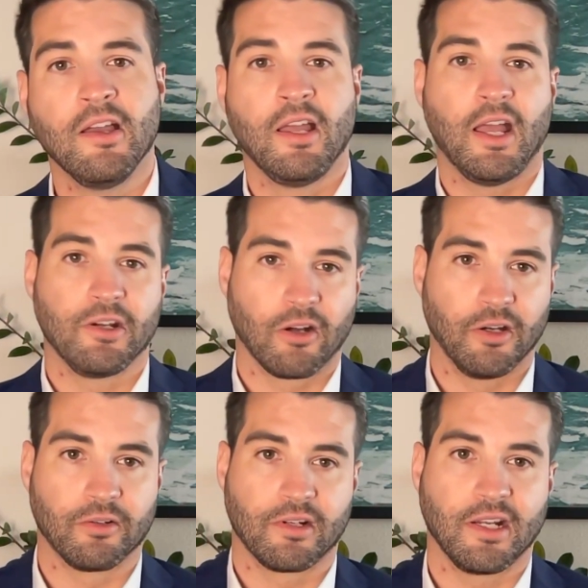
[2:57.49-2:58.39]
and your
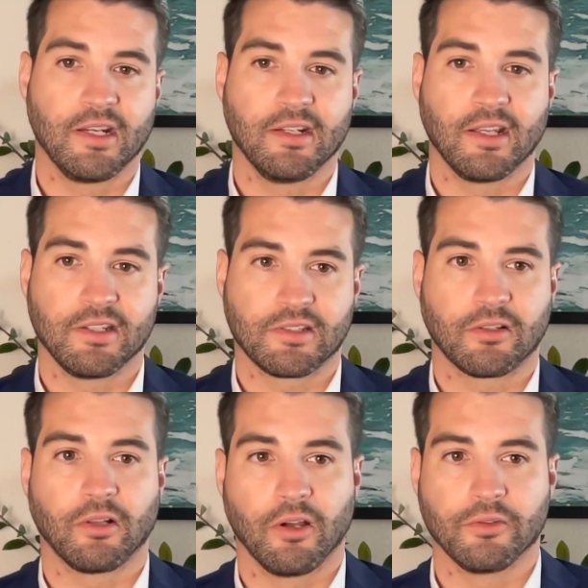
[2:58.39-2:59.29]
180 days to
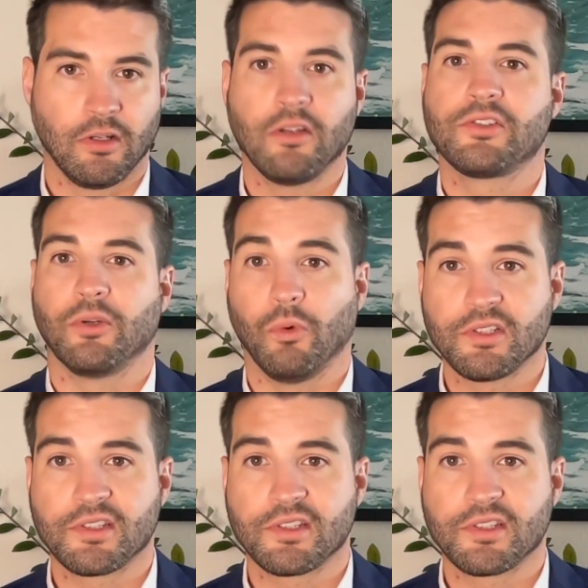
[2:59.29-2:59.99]
close. So once the